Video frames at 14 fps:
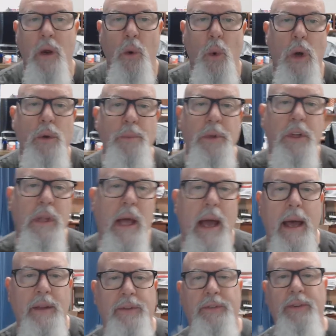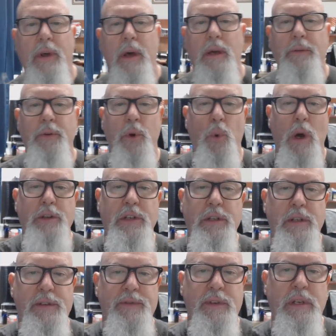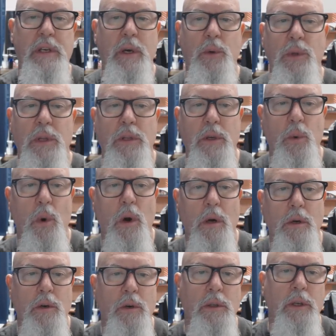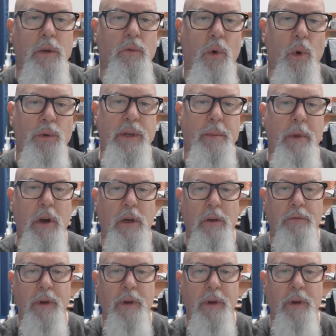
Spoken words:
Welcome to class. If you're watching this video, then you are currently enrolled in American